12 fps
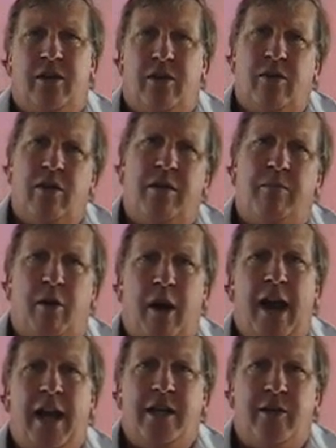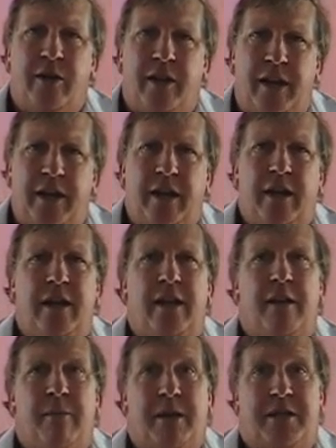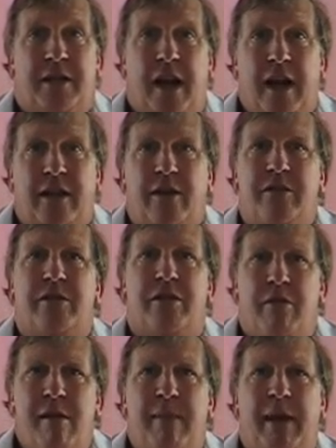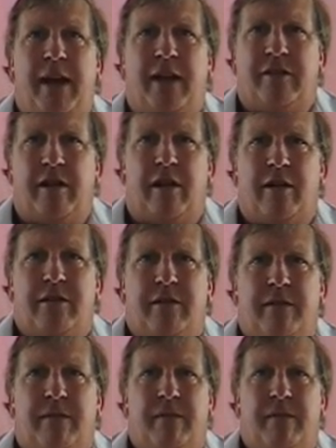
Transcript: or, more accurately, it must not use 3-pin XLRs.